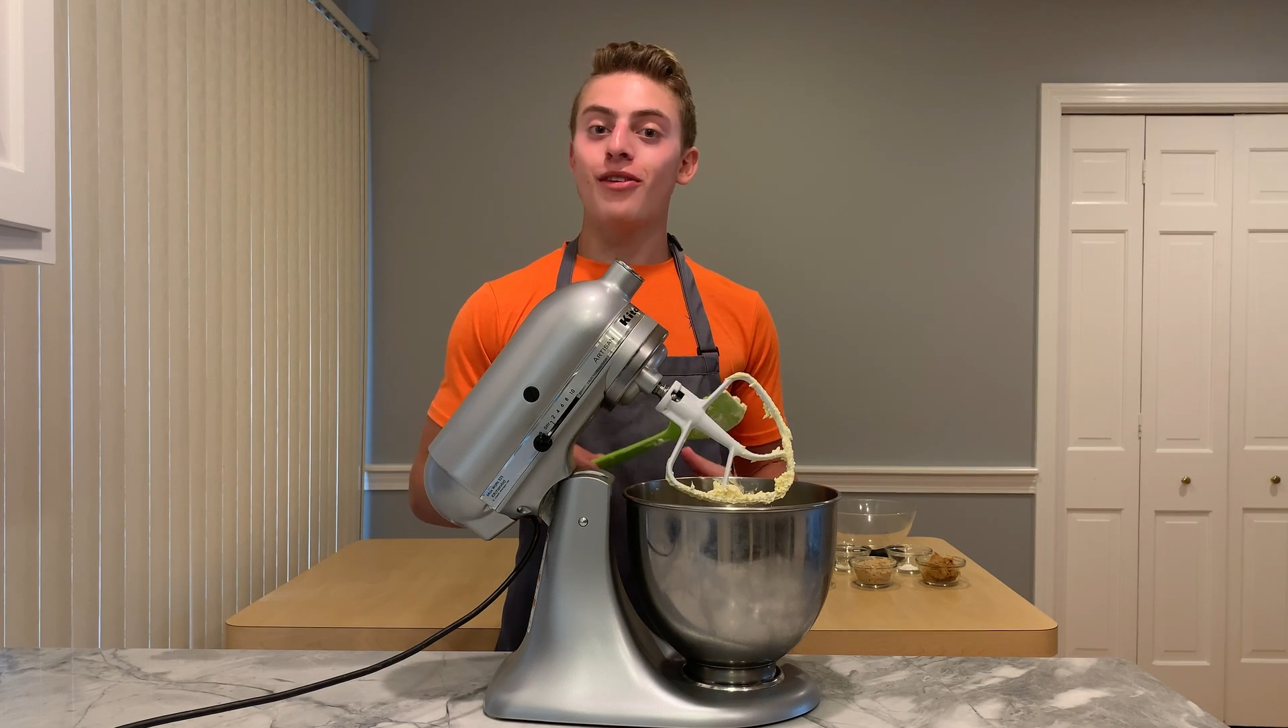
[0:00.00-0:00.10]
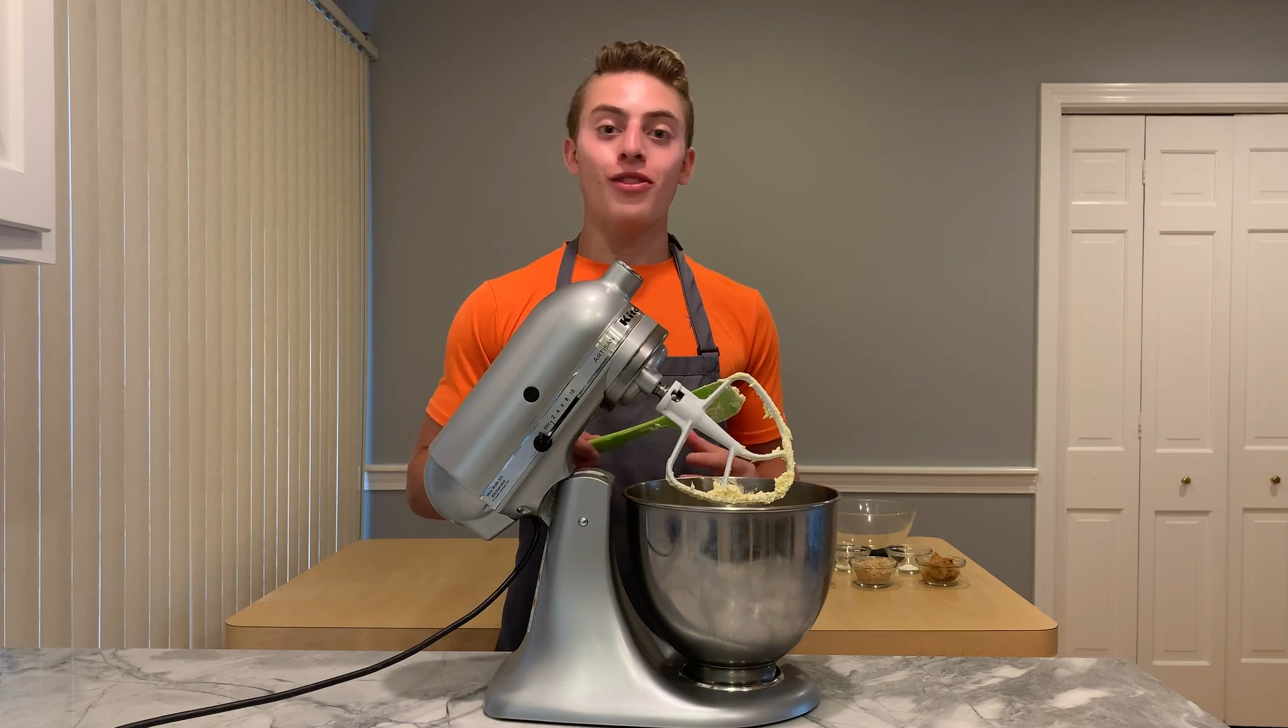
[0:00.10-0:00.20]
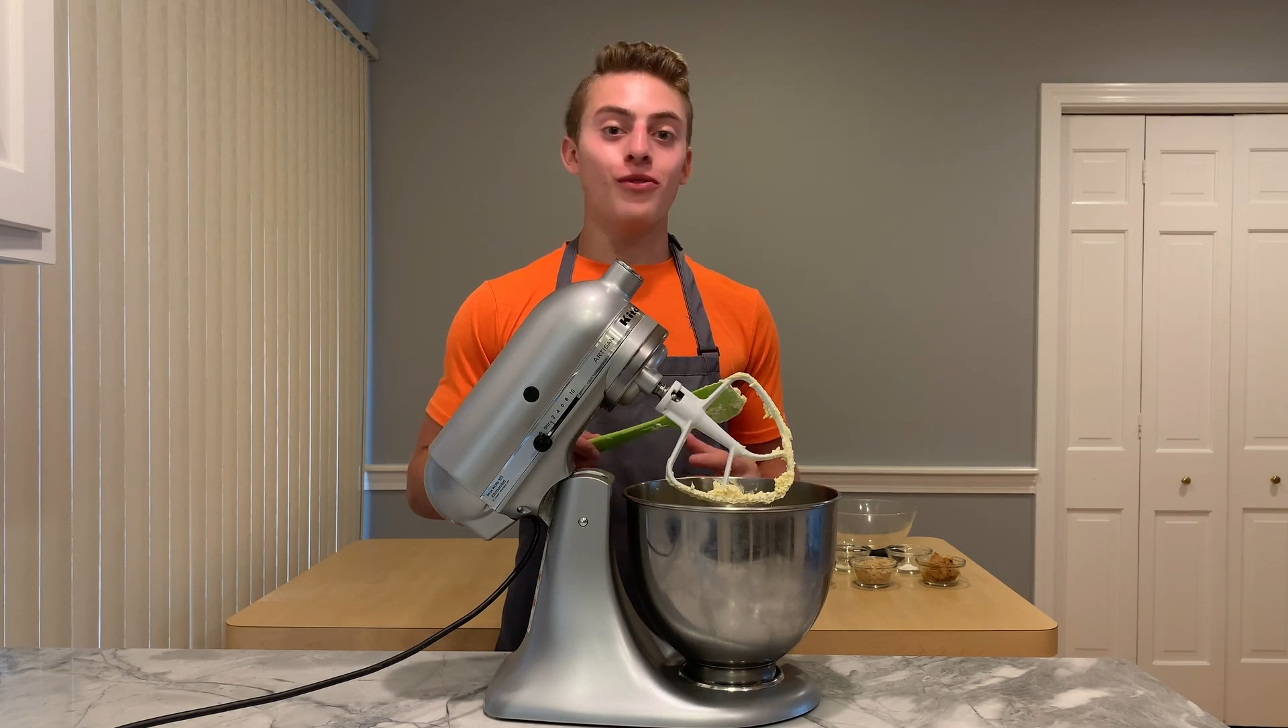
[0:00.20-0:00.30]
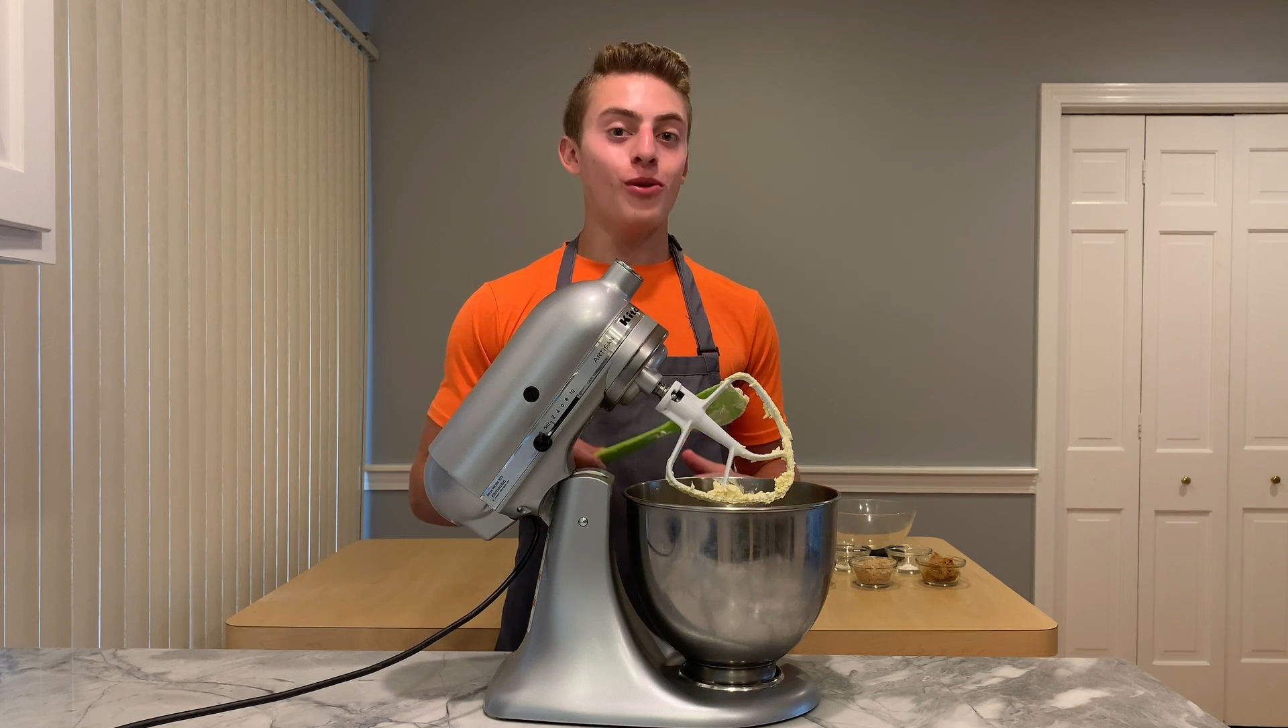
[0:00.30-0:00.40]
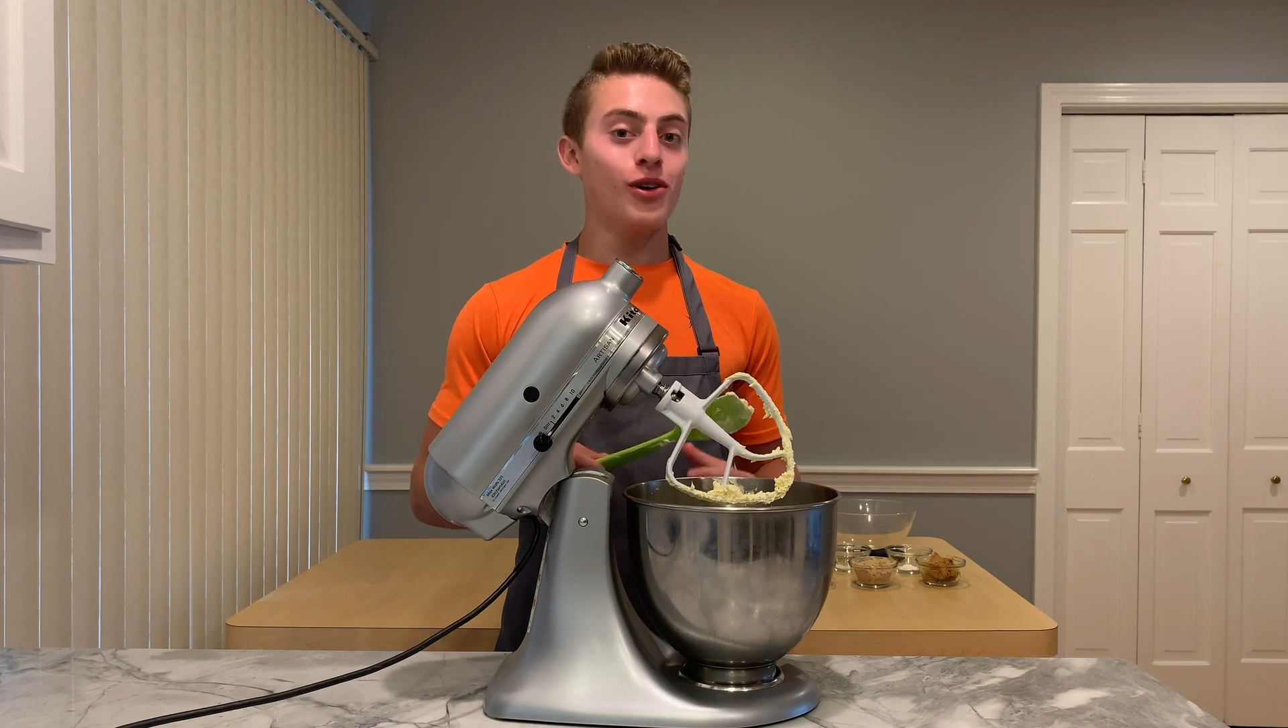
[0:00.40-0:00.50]
all
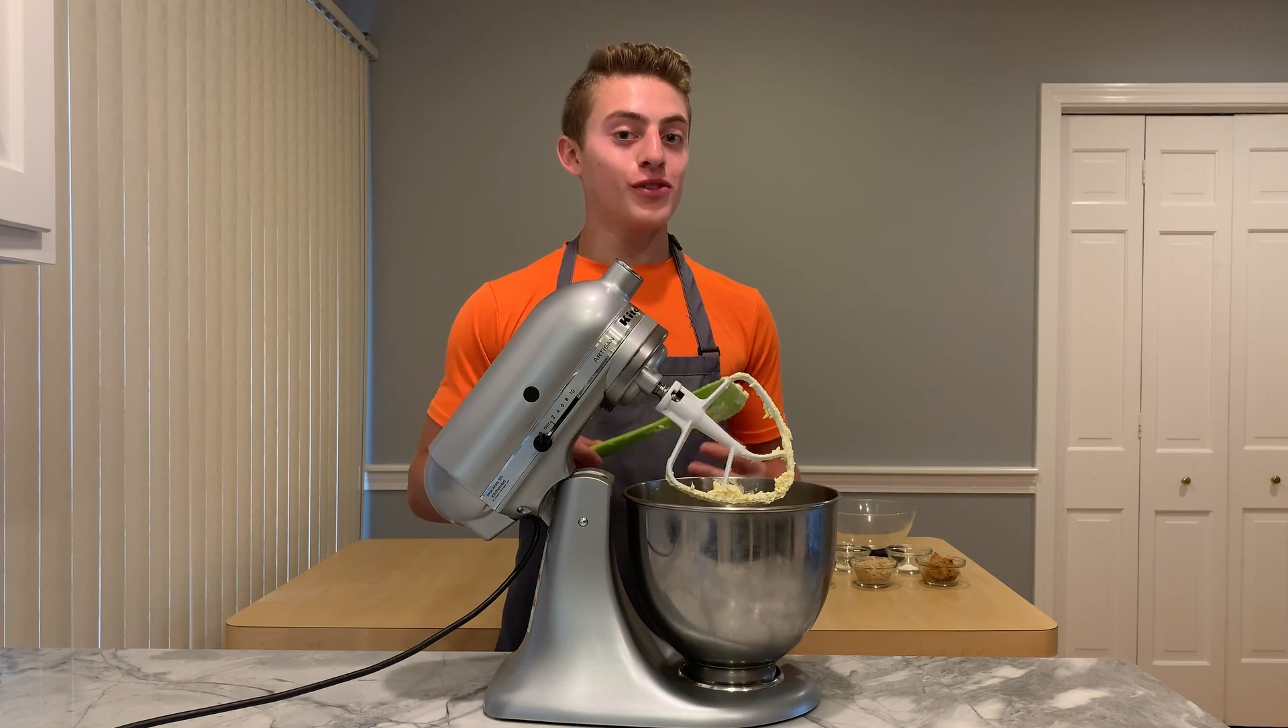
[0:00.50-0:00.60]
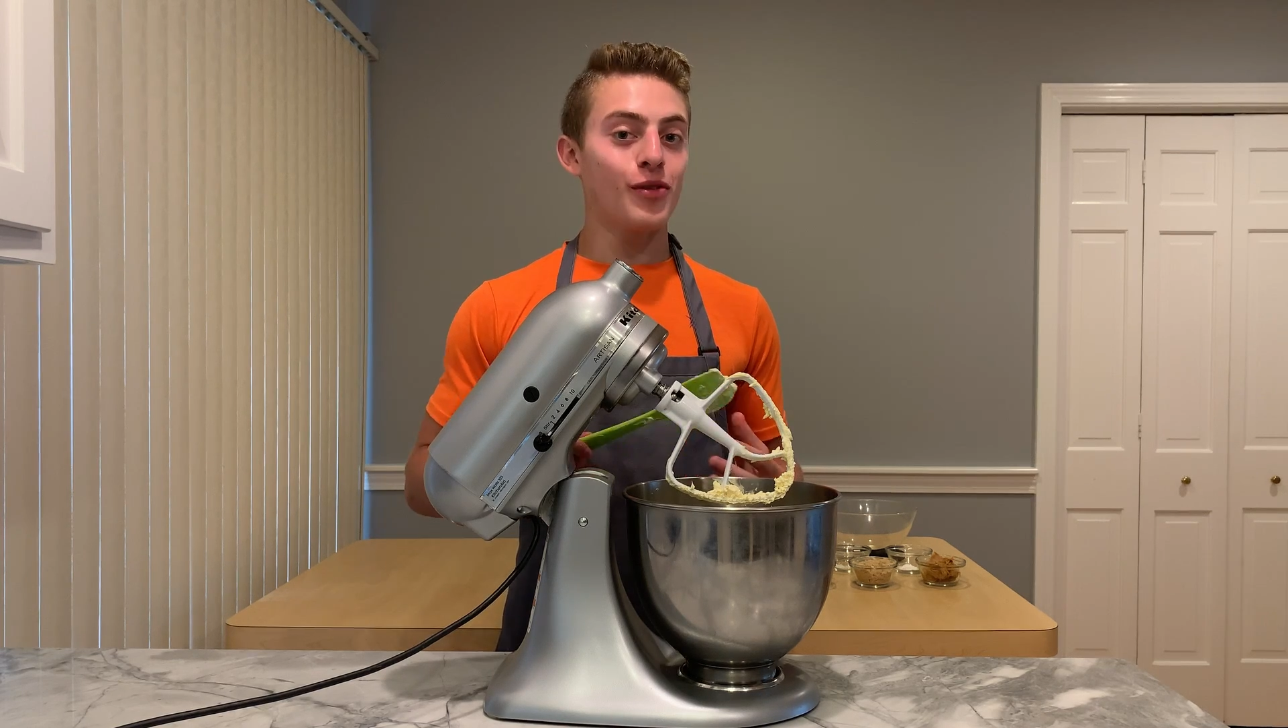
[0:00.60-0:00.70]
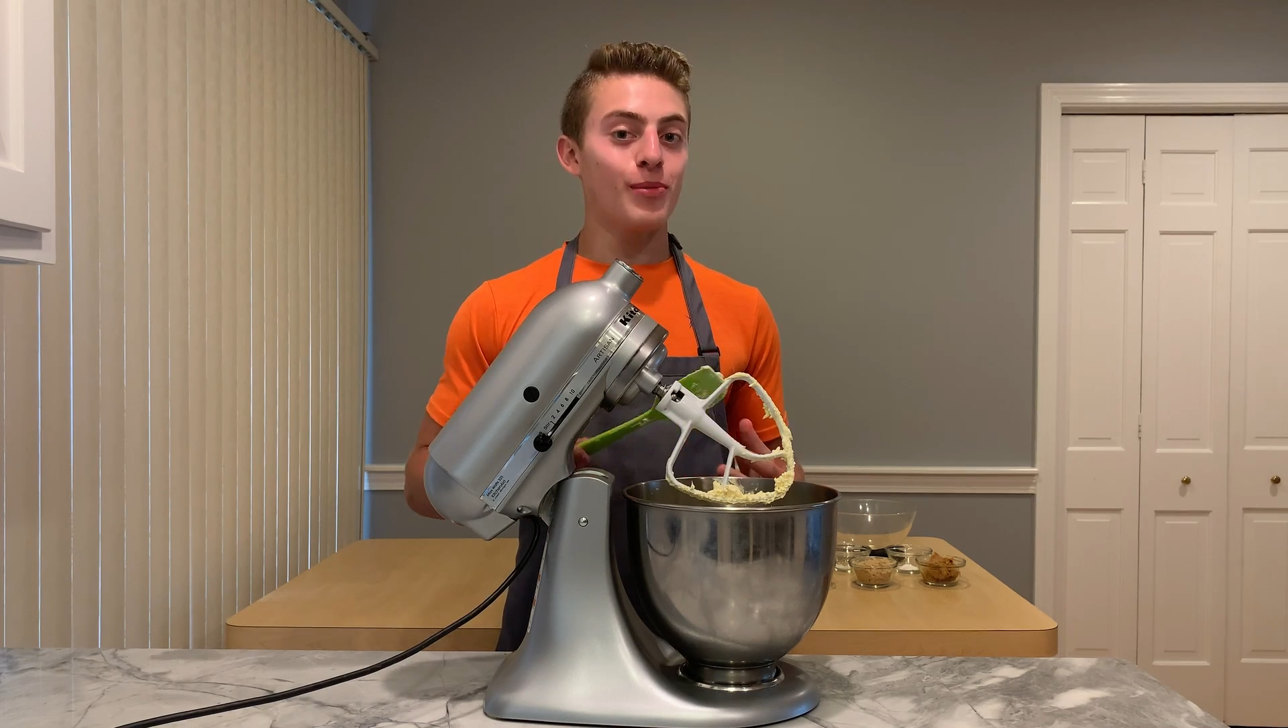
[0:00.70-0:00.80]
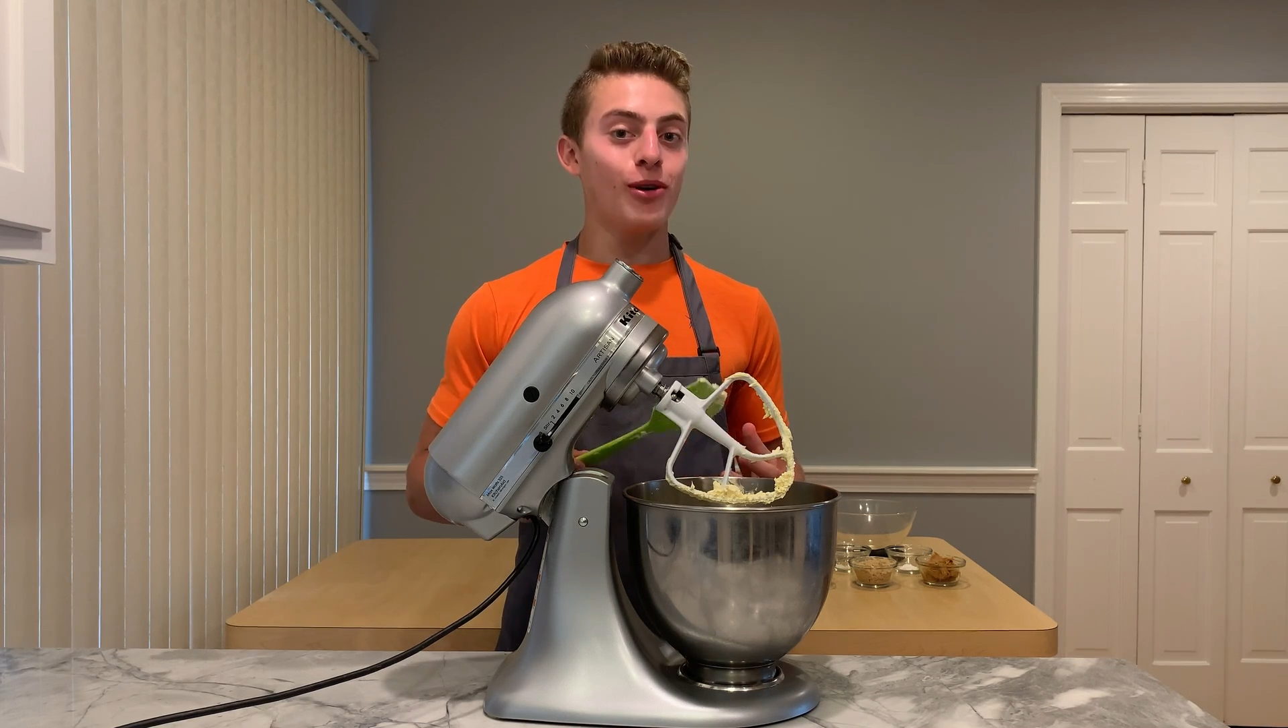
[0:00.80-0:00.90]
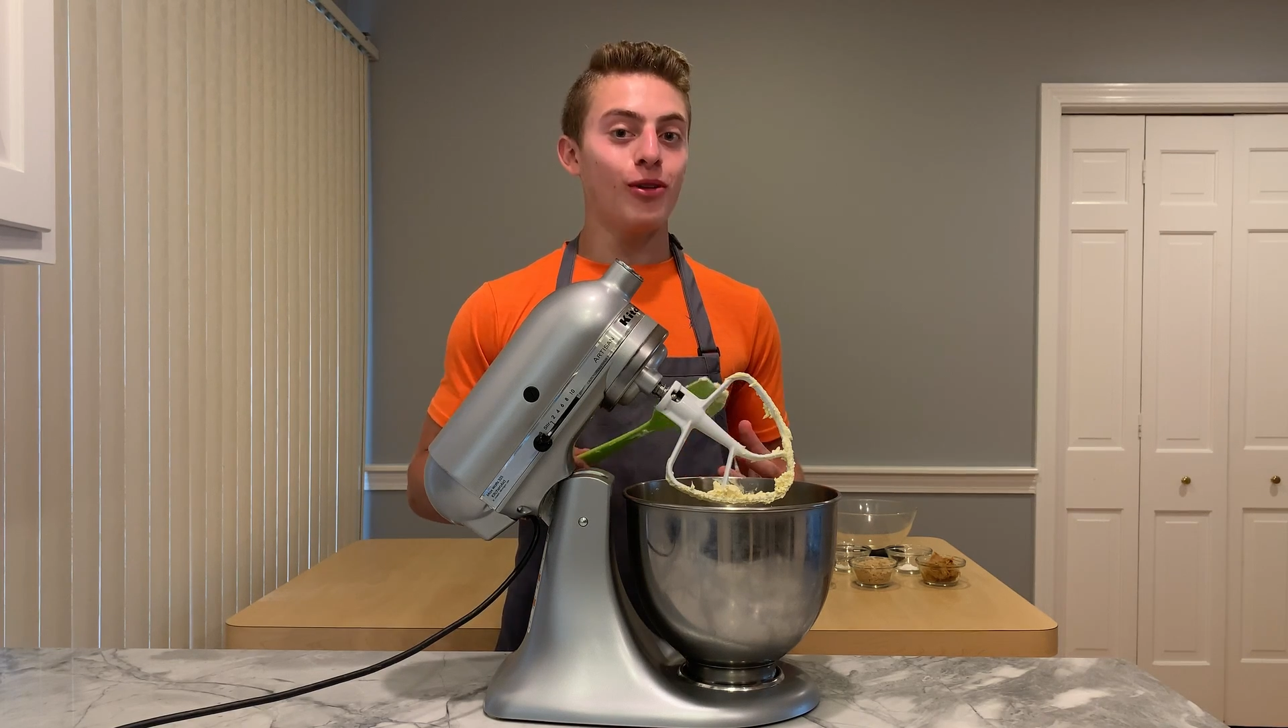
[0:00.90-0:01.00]
the walls of
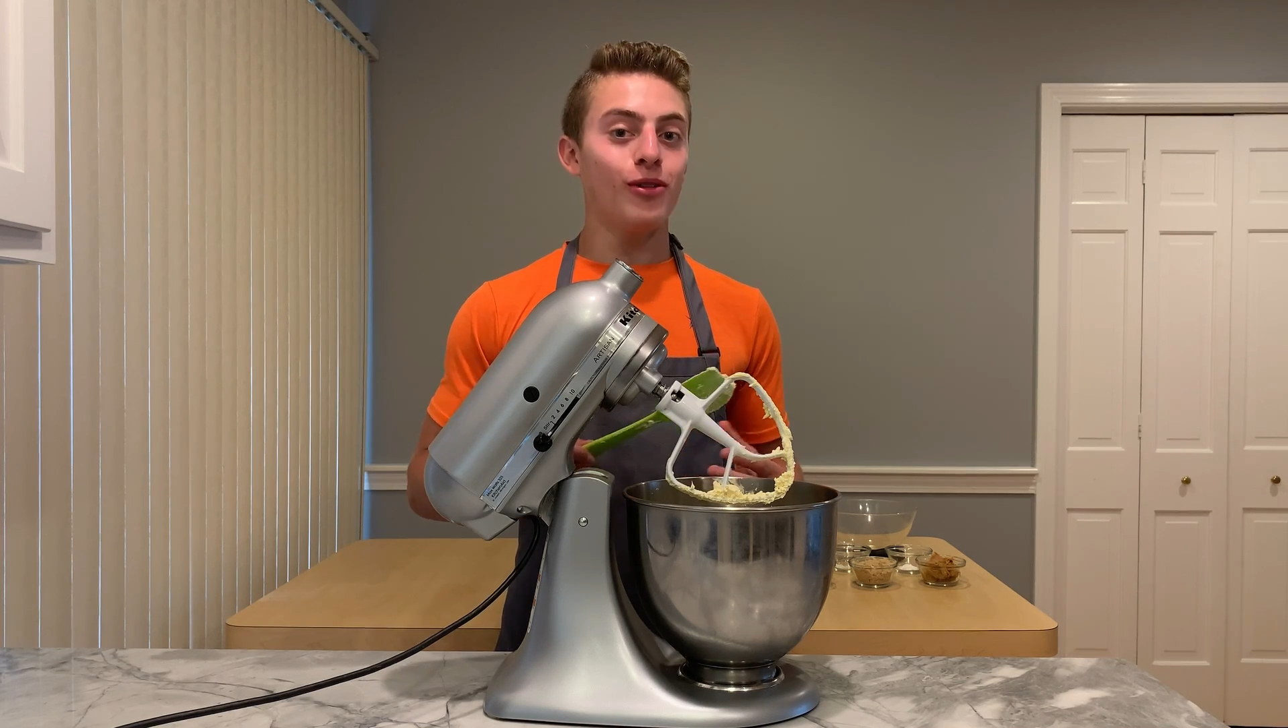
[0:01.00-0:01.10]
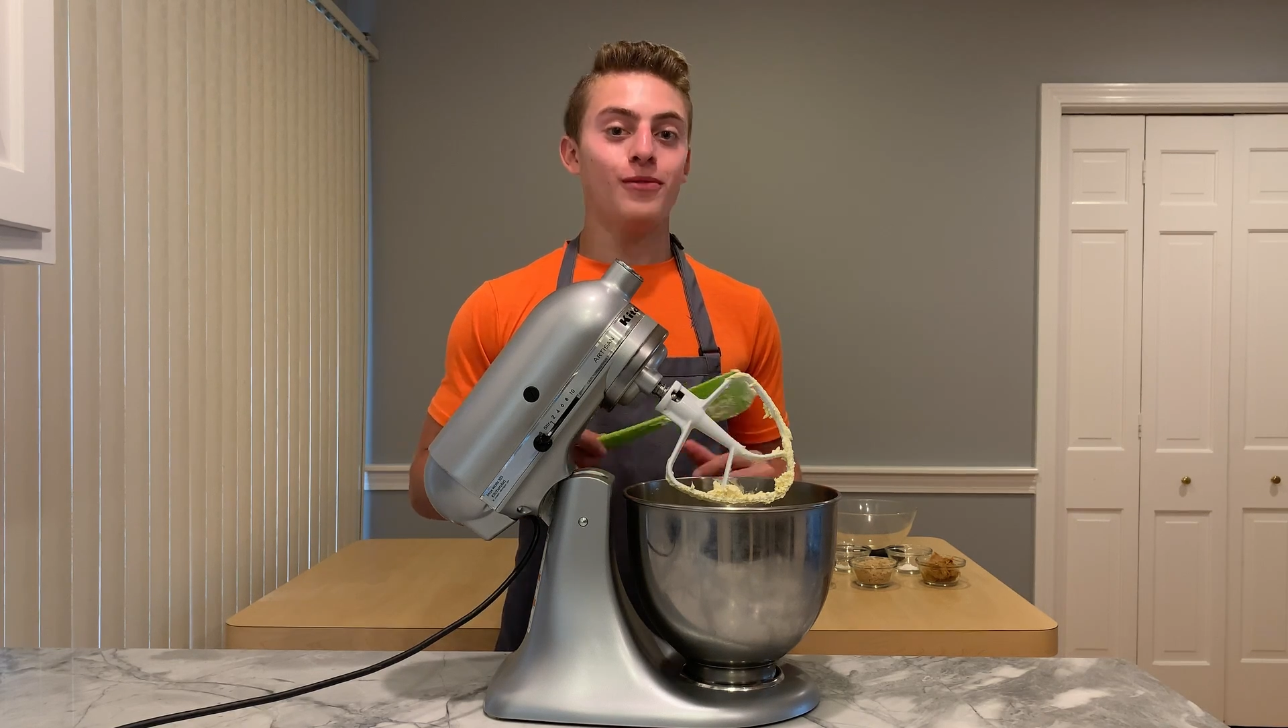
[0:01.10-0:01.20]
your bowl.